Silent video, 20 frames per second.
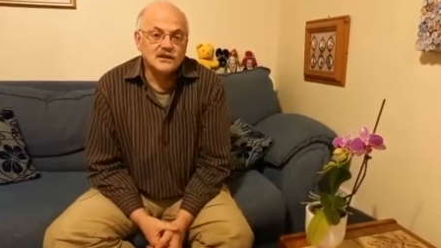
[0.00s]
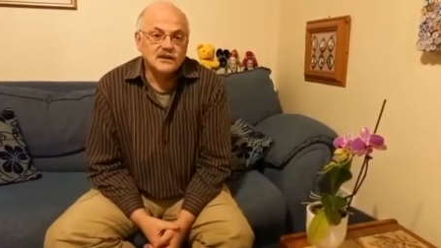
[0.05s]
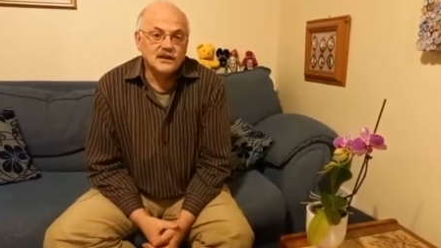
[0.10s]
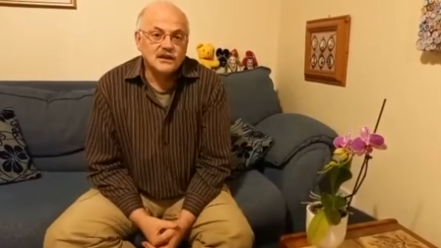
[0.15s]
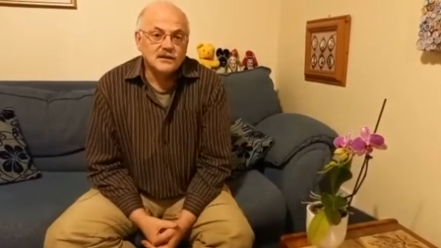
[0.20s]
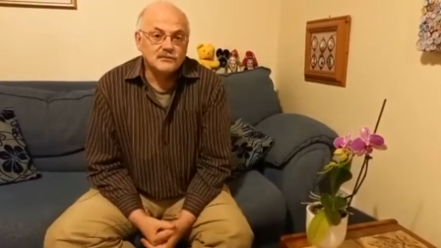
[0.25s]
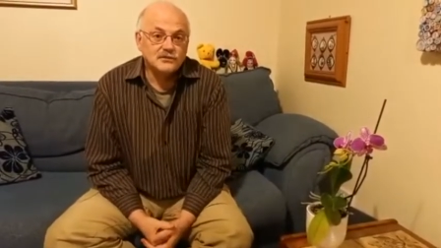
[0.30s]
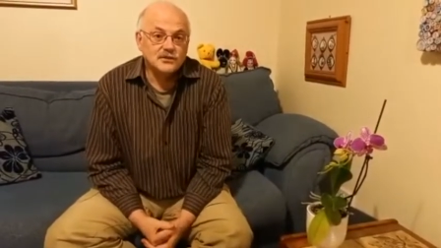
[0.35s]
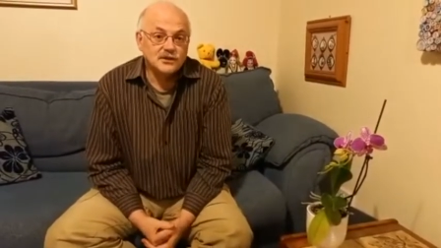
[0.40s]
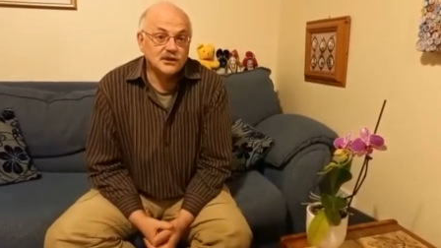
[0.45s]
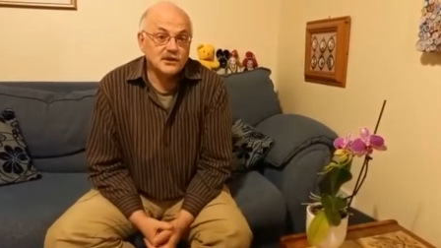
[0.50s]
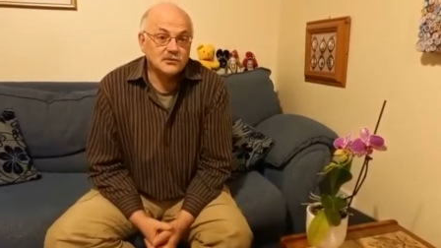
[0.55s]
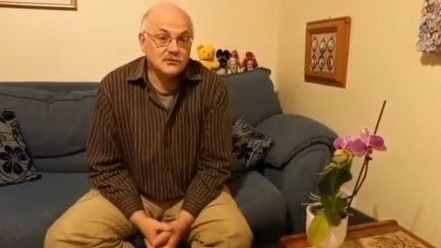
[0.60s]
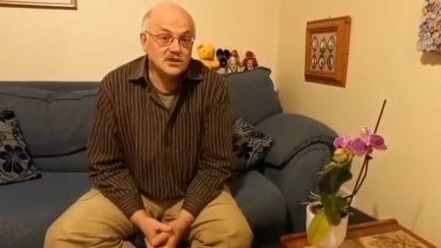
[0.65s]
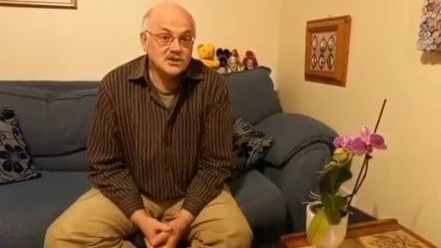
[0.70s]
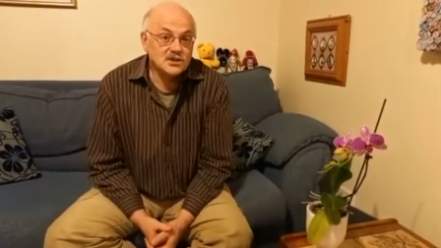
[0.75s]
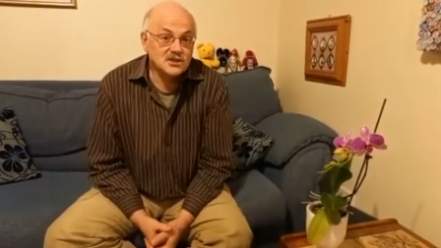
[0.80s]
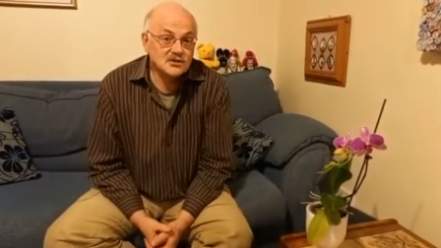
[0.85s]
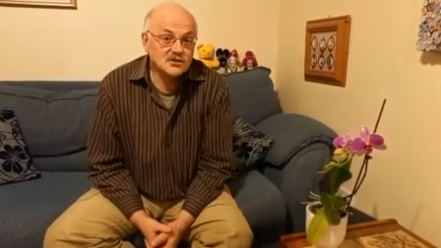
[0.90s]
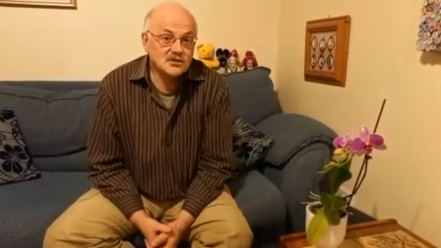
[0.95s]
um, dealing with
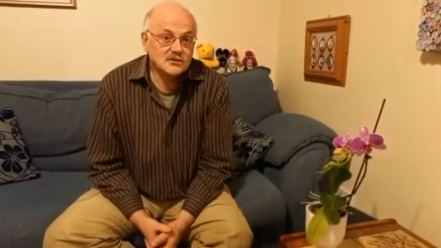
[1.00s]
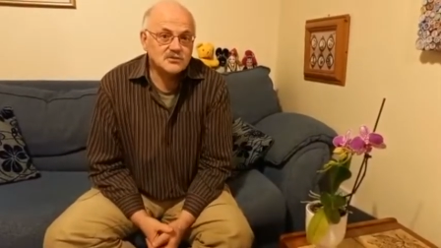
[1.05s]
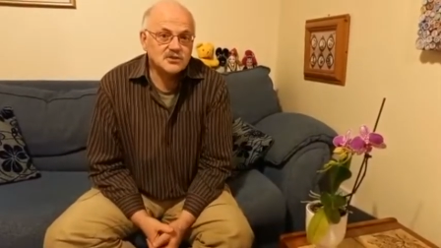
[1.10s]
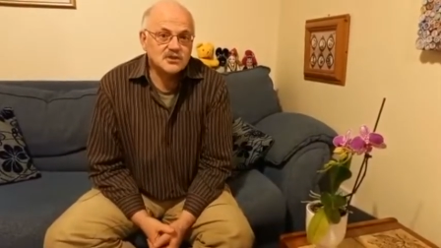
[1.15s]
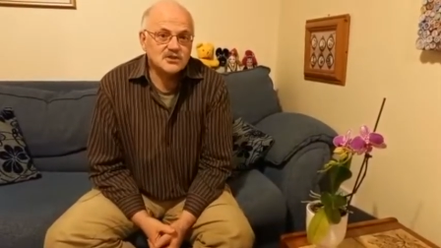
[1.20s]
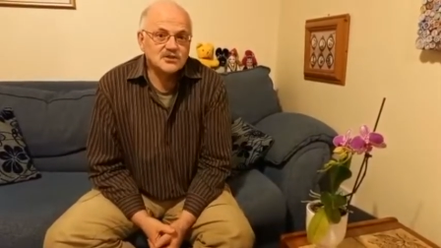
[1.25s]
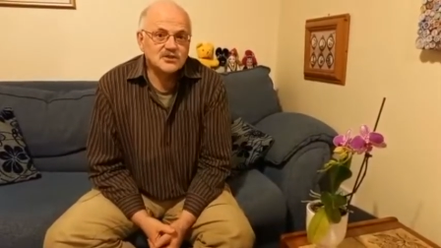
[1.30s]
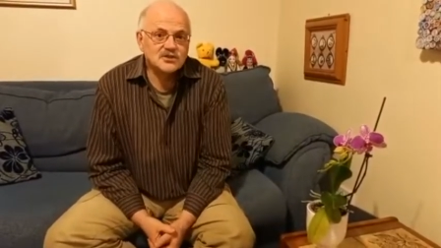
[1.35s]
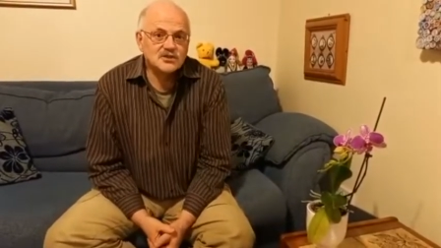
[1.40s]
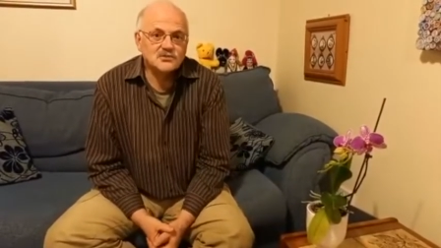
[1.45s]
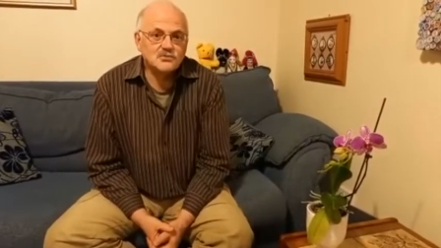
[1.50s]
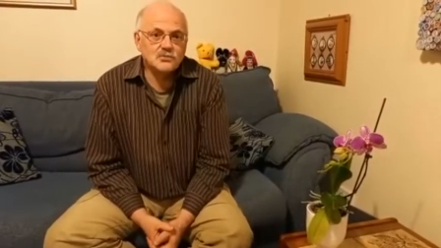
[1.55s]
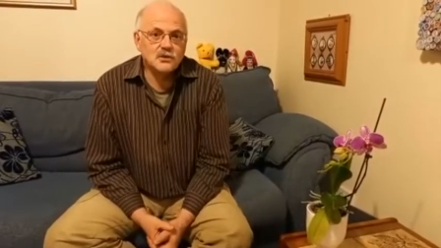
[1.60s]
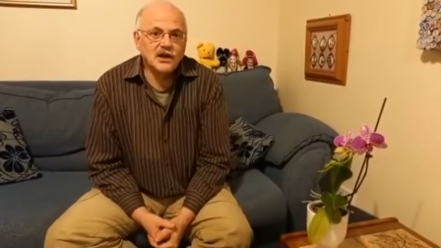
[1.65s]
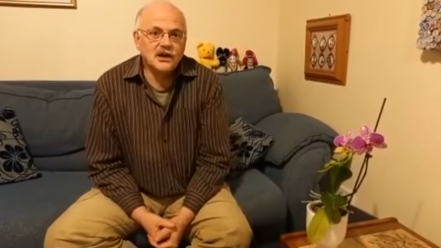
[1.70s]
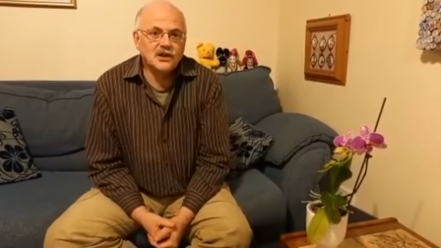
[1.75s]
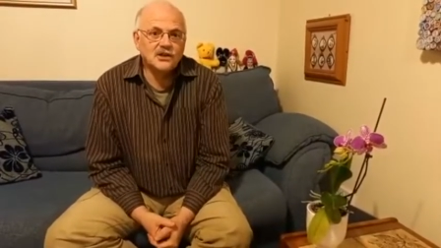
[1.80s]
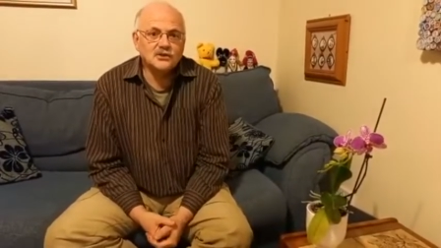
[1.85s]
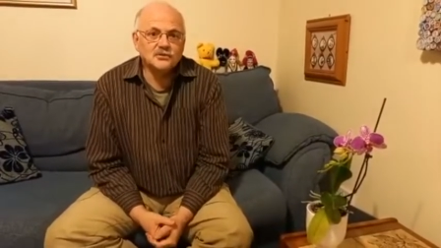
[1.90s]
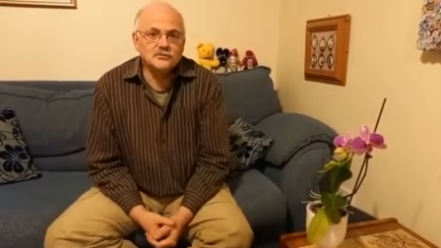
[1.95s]
the scriptures as
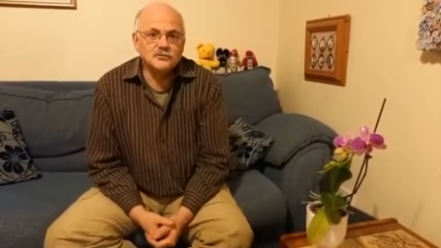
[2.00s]
well,